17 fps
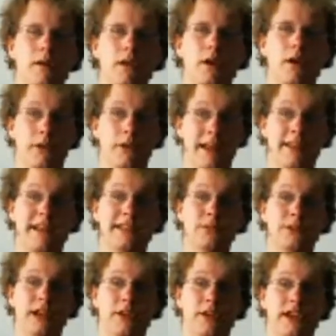Well, that, that's
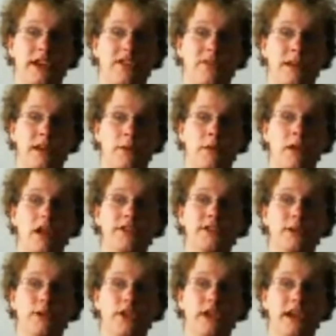what you think of, but you
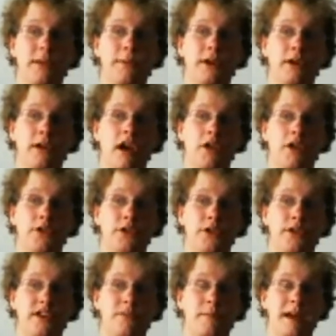also think about
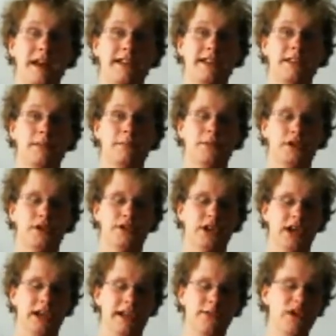alternative medicine
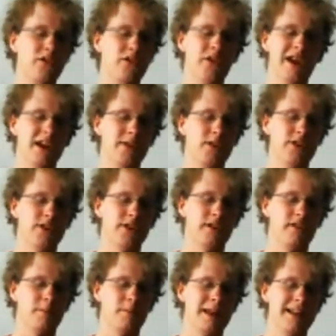bullshit. And if you're a fan of
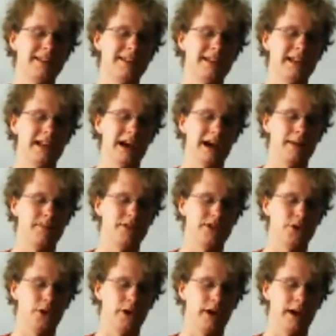alternative medicine, I'm
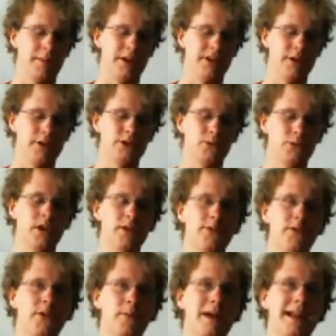sorry, but there's a
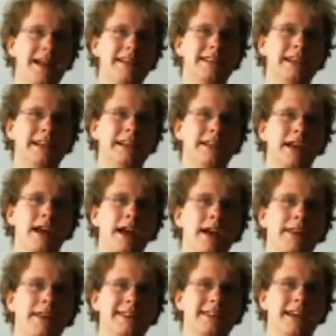word for medicine
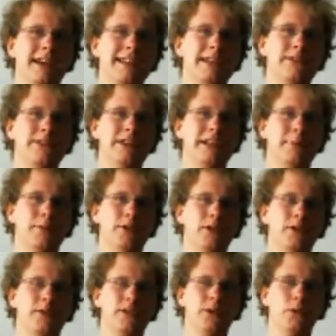that's scientifically
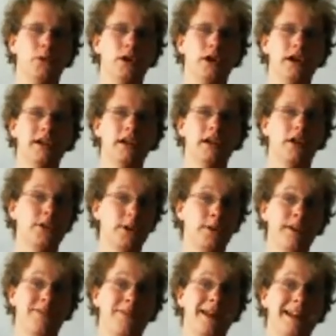proven to work.
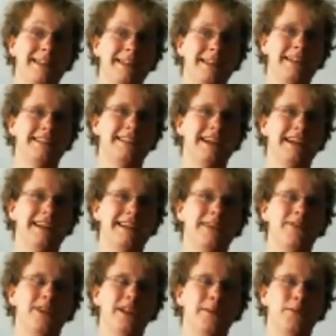Alternative medicine that's
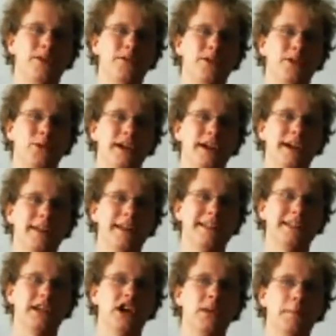scientifically proven to work, and
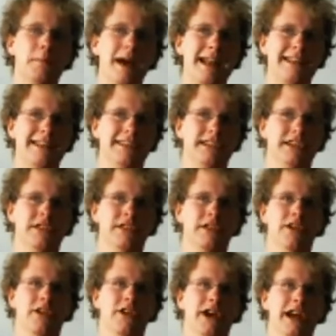that's called medicine,
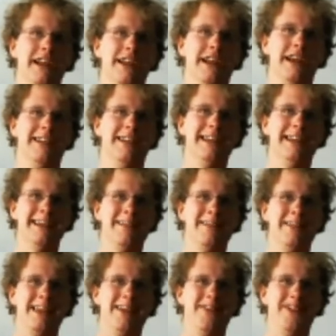right? Like,
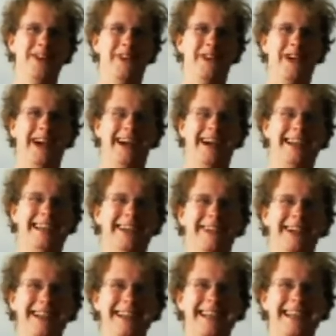if it worked, it
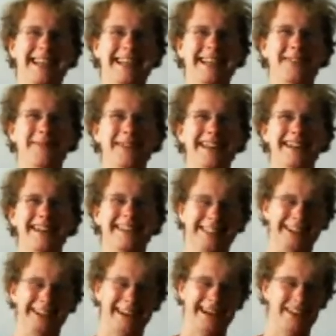wouldn't need to be an
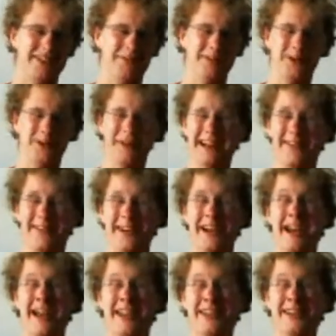alternative, but whatever.
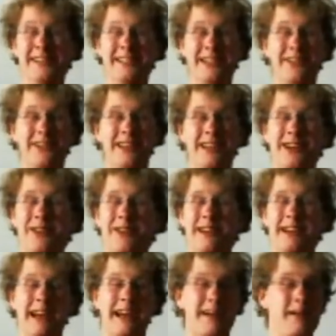There, you can go
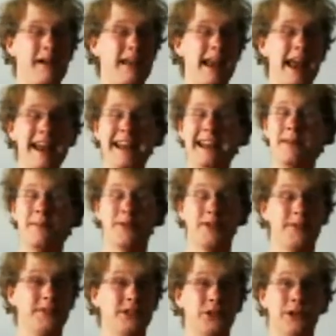to any number
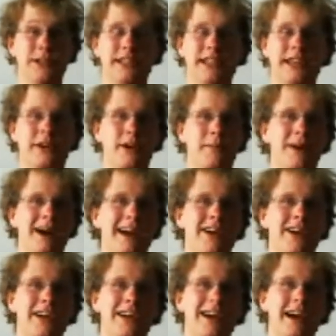of stores here and buy
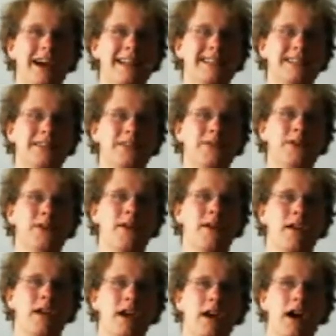all kinds of.
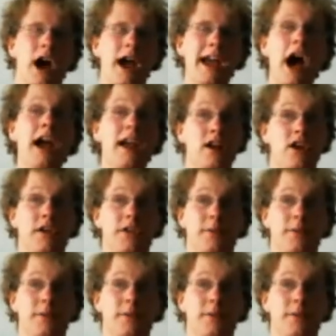I, I call